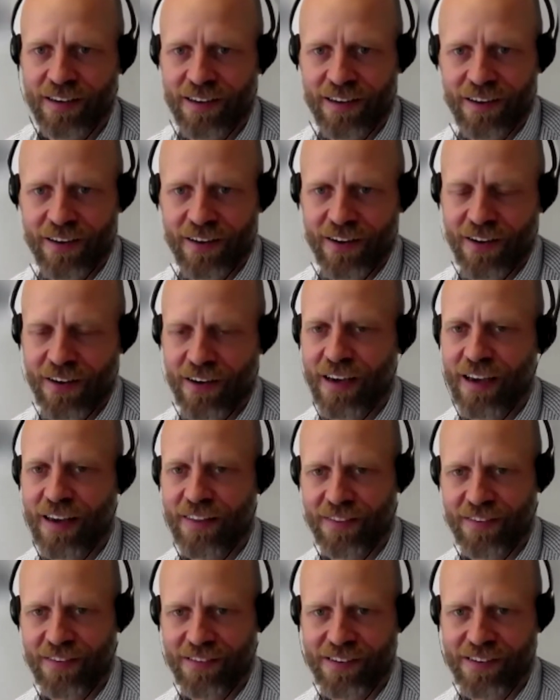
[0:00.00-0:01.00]

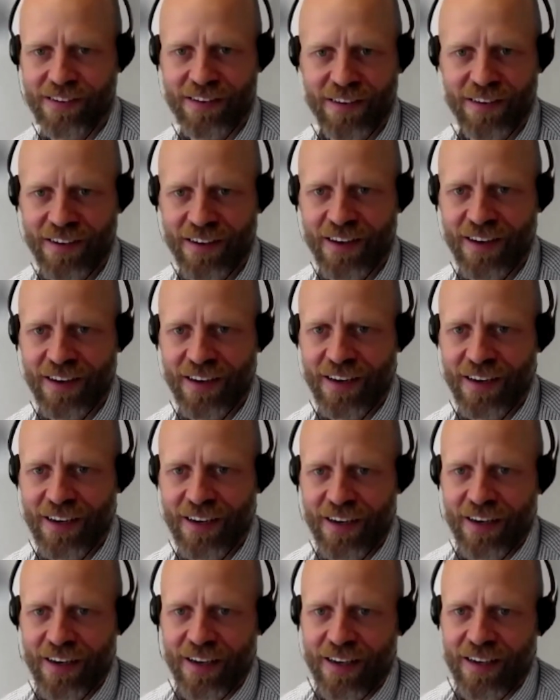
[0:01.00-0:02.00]
and
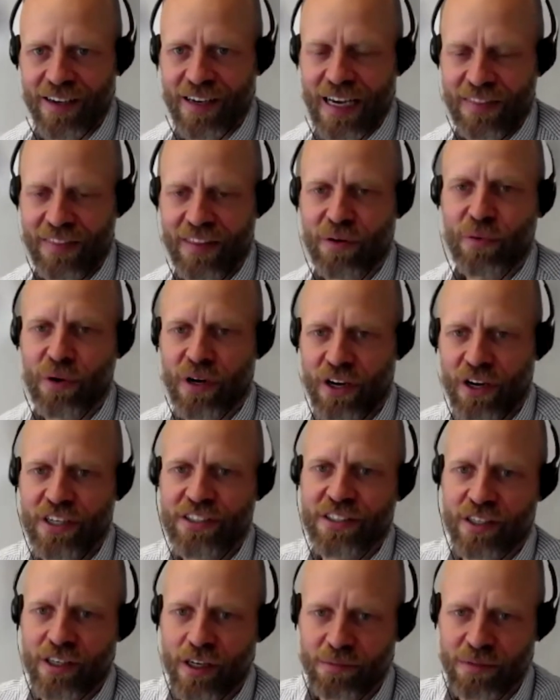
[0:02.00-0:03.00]
then
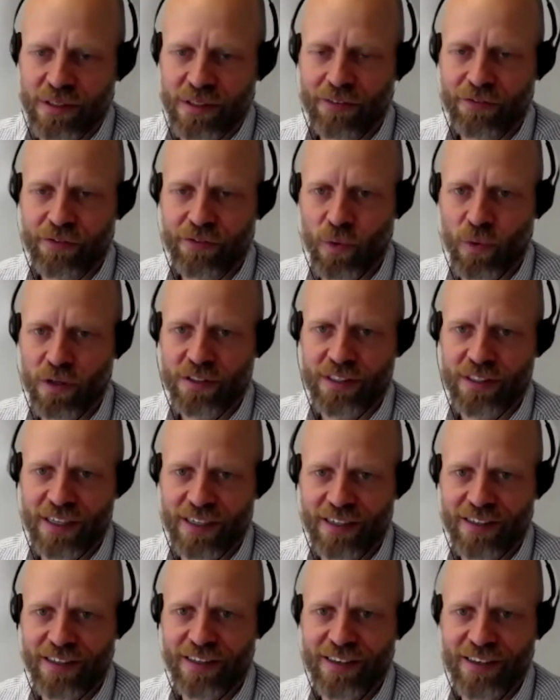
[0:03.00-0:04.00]
regulation comes afterwards
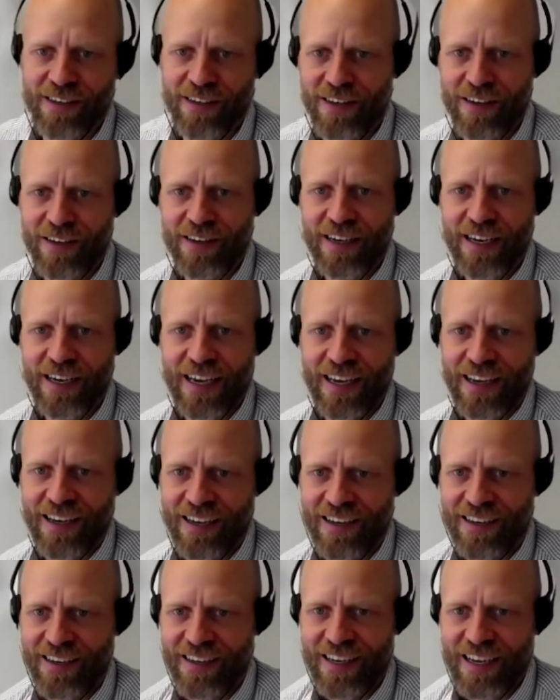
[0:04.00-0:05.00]
and
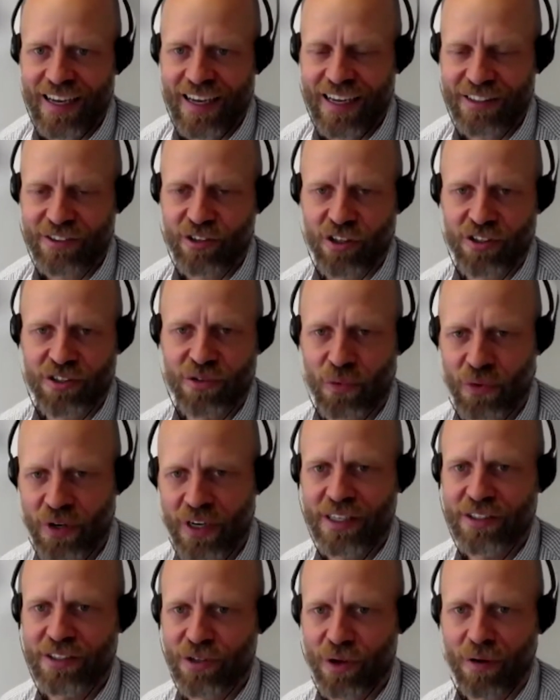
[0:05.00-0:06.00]
doesn't
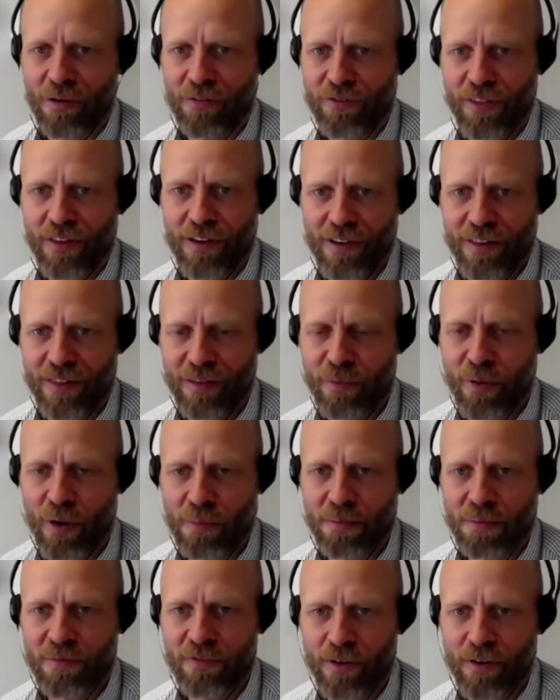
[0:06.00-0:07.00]
really solve the
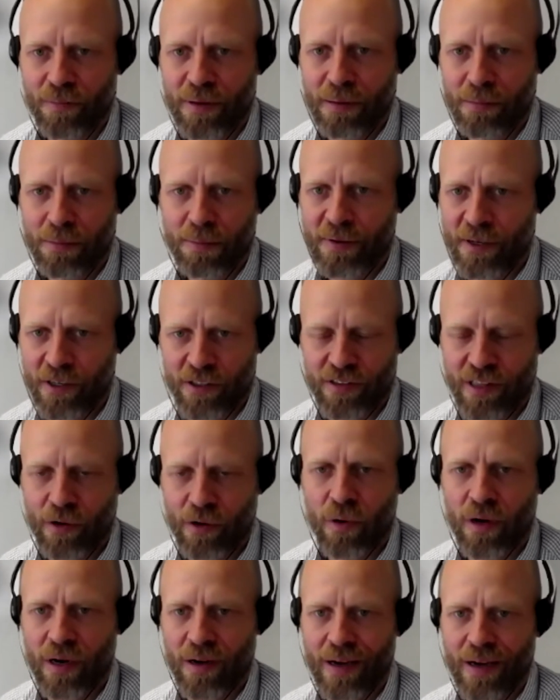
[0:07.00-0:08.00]
problem for people because they
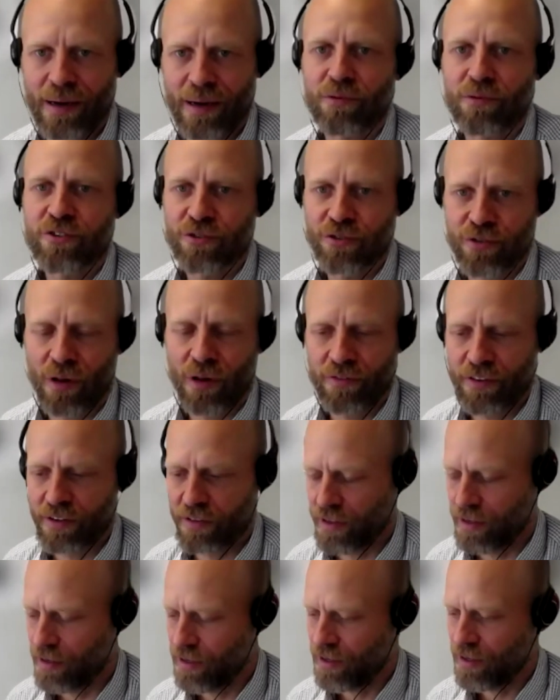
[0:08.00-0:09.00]
were able to solve it
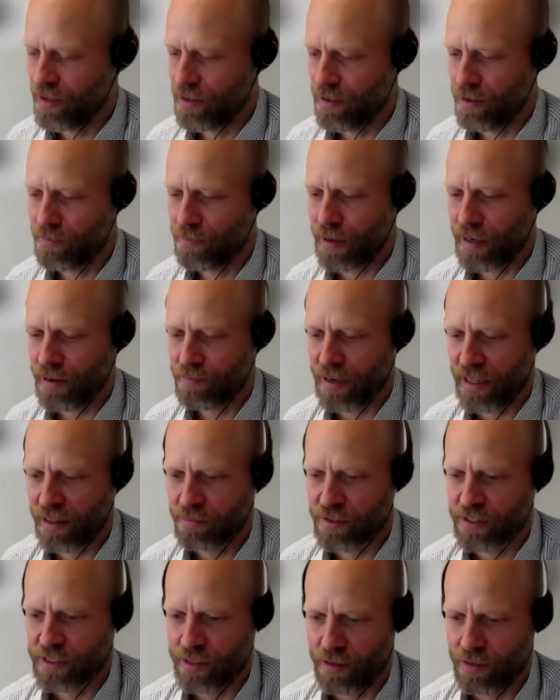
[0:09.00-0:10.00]
by
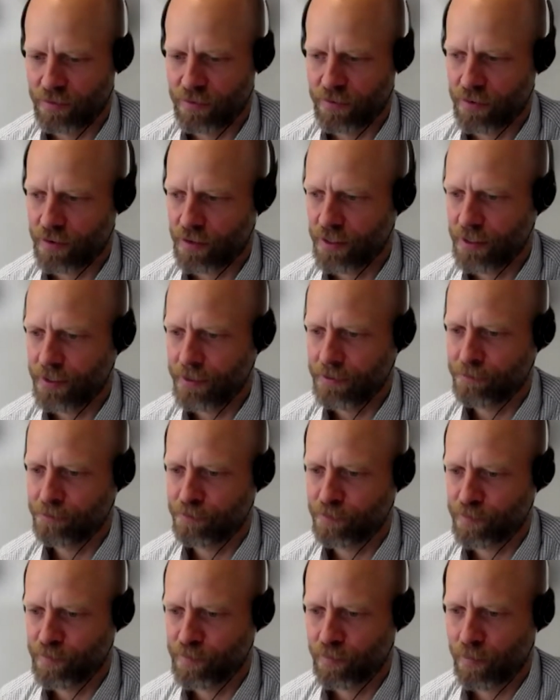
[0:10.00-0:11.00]
themselves.
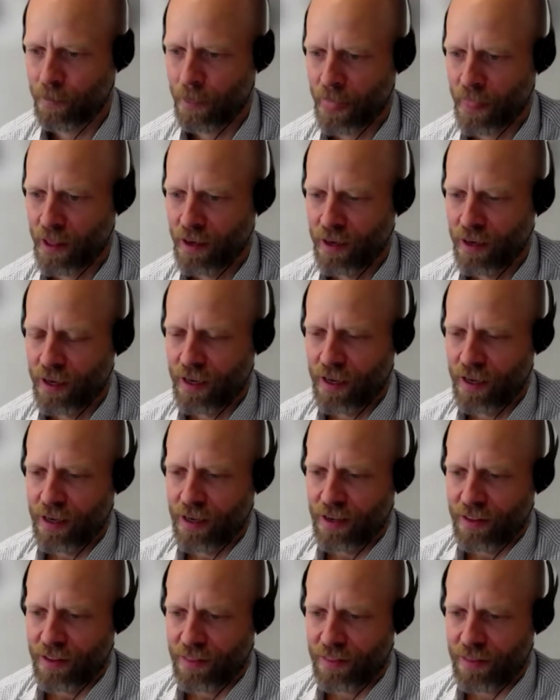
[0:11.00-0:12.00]

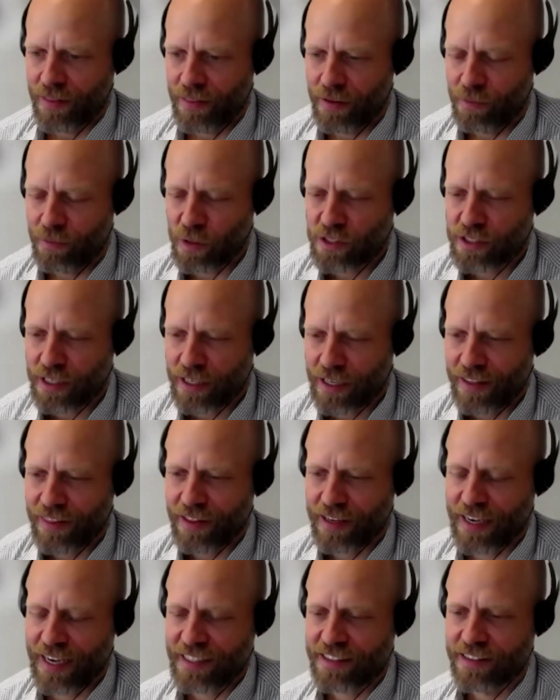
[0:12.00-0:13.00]
There was the
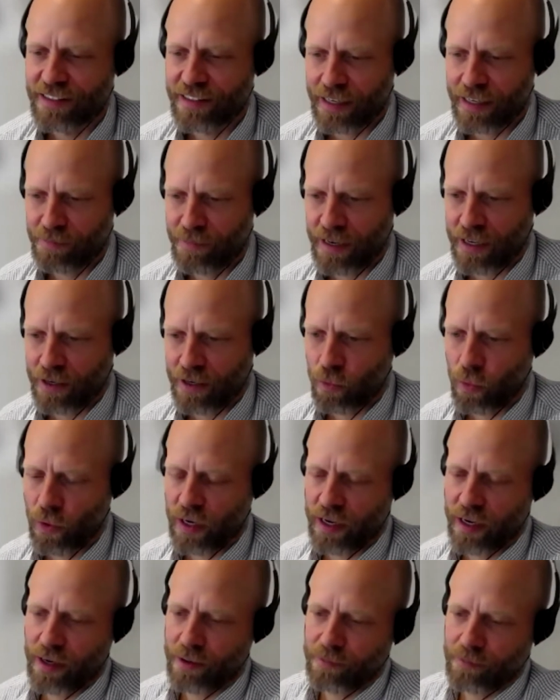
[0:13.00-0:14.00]
case in Denmark
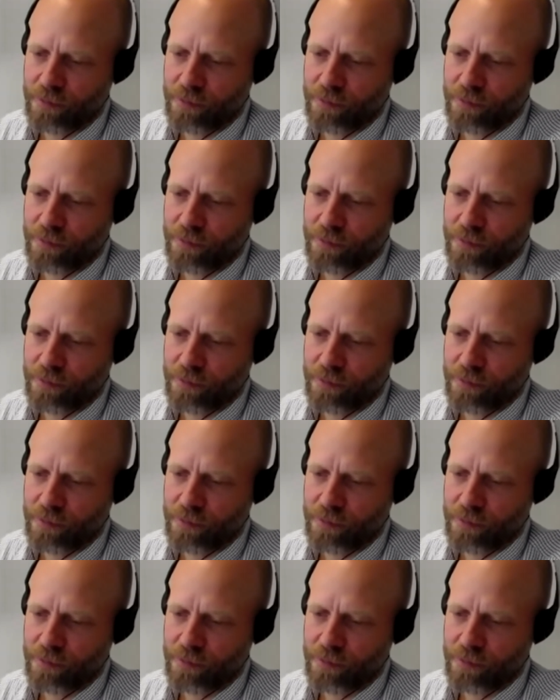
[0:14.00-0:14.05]
where